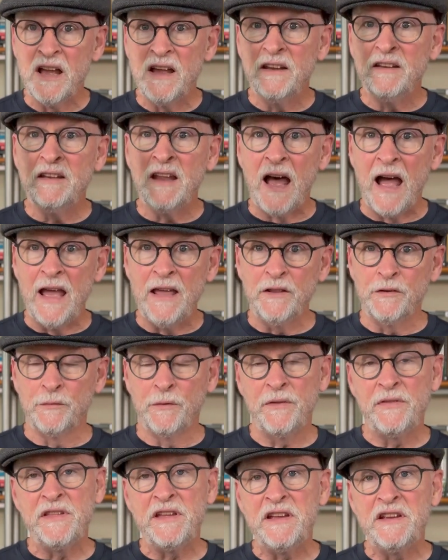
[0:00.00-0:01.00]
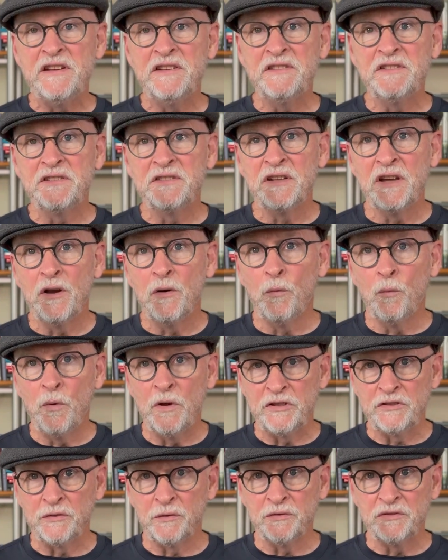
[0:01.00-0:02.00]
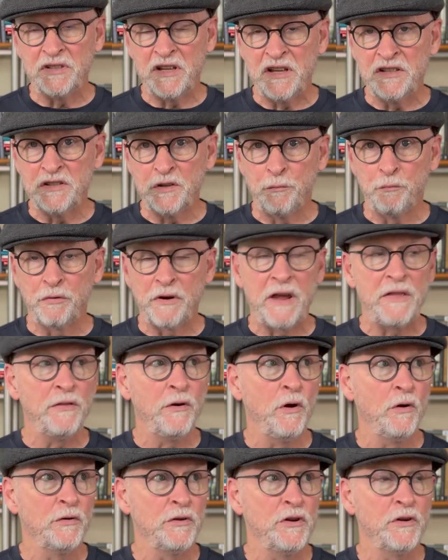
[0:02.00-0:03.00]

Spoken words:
Neither of these whistles is a breath hog.